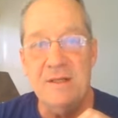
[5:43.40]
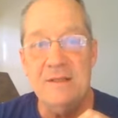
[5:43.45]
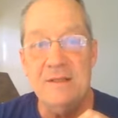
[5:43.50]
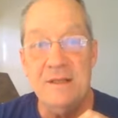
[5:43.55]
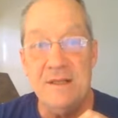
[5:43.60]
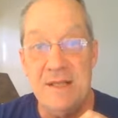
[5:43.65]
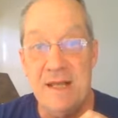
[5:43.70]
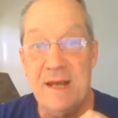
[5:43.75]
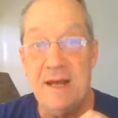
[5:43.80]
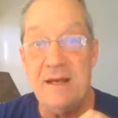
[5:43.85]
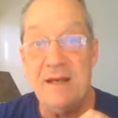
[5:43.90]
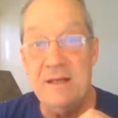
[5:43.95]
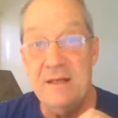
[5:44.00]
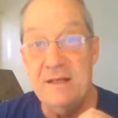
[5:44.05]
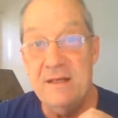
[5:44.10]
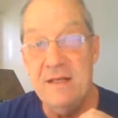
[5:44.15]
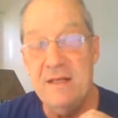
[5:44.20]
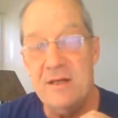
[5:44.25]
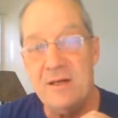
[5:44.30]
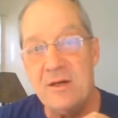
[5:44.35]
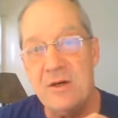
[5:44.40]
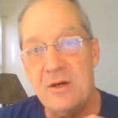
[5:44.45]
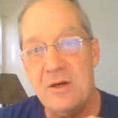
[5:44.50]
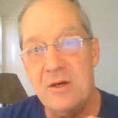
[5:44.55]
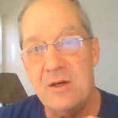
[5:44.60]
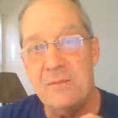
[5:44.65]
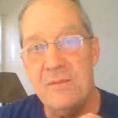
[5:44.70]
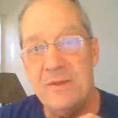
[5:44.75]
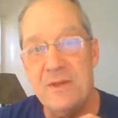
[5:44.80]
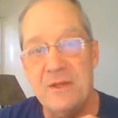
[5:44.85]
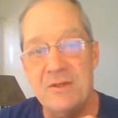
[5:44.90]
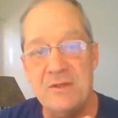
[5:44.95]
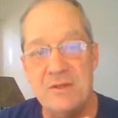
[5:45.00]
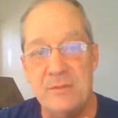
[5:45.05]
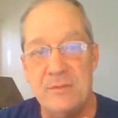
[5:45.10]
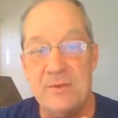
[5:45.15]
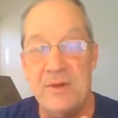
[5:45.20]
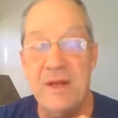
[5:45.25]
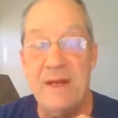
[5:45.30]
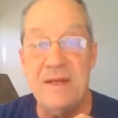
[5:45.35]
that that indeed occurred because
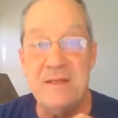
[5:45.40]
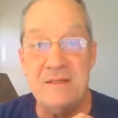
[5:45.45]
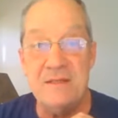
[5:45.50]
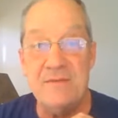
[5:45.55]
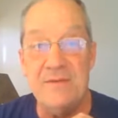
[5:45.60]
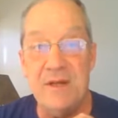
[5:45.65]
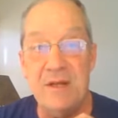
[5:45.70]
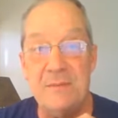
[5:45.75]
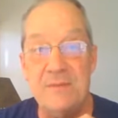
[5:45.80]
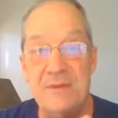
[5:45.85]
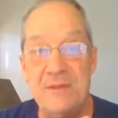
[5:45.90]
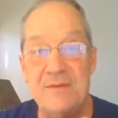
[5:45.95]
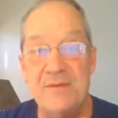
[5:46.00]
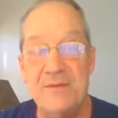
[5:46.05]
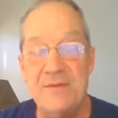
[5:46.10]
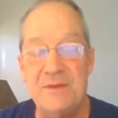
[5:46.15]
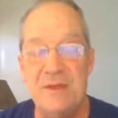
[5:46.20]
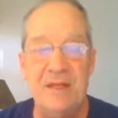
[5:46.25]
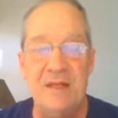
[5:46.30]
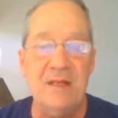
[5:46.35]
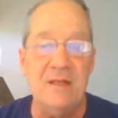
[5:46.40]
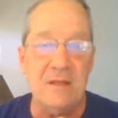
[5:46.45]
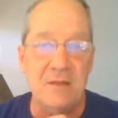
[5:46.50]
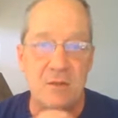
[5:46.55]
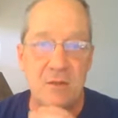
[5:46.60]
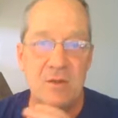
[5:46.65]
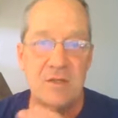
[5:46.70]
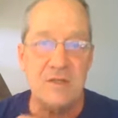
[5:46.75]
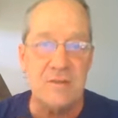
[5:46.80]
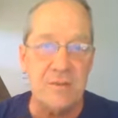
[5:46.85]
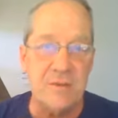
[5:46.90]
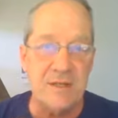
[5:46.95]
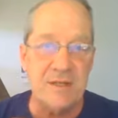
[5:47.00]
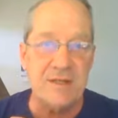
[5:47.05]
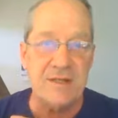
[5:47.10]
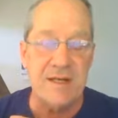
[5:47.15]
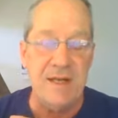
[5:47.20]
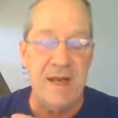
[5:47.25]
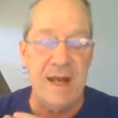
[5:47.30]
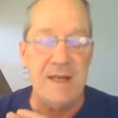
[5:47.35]
your brain is developed differently. Of course, with
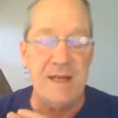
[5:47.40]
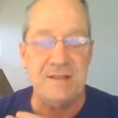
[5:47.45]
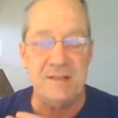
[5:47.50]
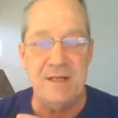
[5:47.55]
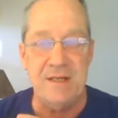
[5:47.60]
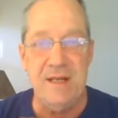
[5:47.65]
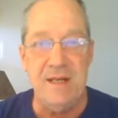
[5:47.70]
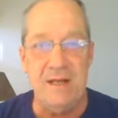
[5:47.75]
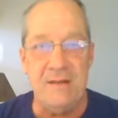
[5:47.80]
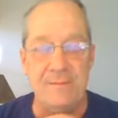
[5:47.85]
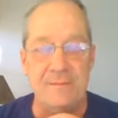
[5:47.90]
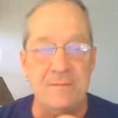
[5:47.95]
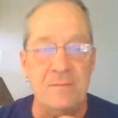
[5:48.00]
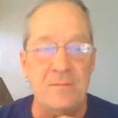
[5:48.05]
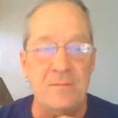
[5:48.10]
this CAT scan,